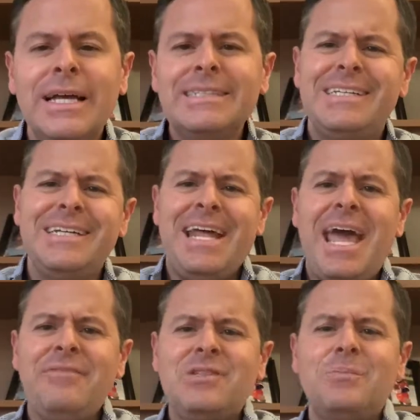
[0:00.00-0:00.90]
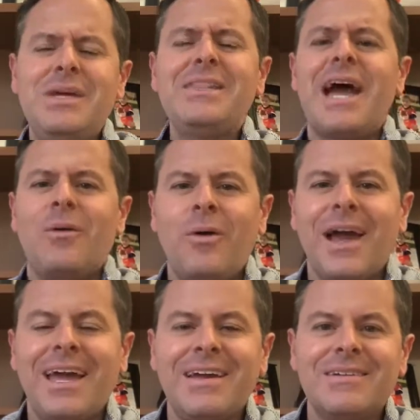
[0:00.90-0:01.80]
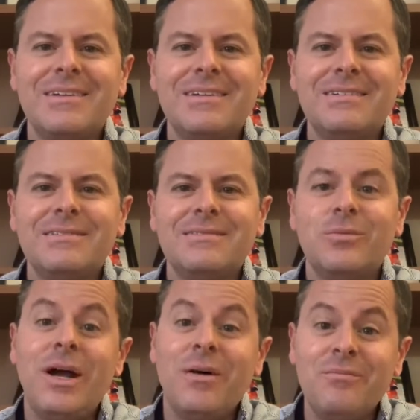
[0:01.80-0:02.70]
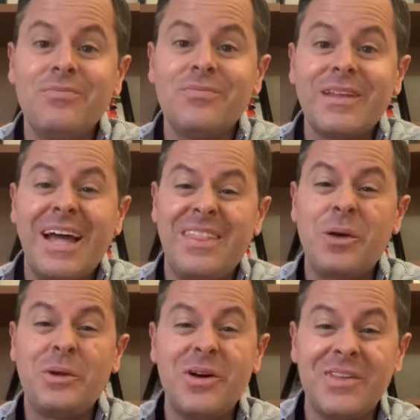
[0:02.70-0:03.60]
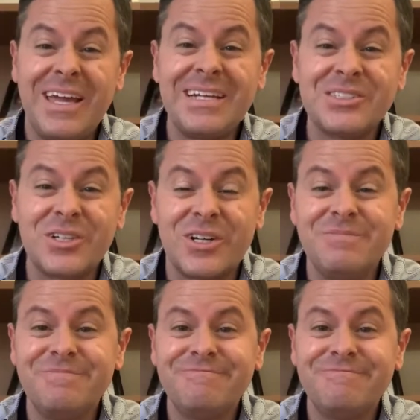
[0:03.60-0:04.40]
Did it have to be that way? Well, I think we know the answer.